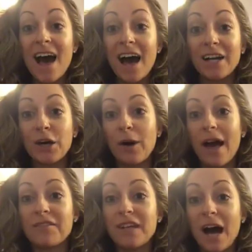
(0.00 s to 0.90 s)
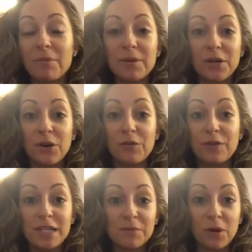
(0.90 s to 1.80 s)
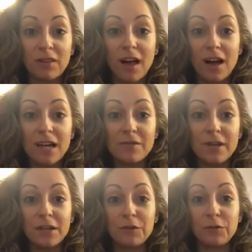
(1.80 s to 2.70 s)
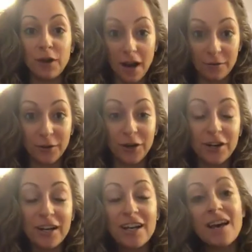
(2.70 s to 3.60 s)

I know I have not been on a Facebook Live in forever.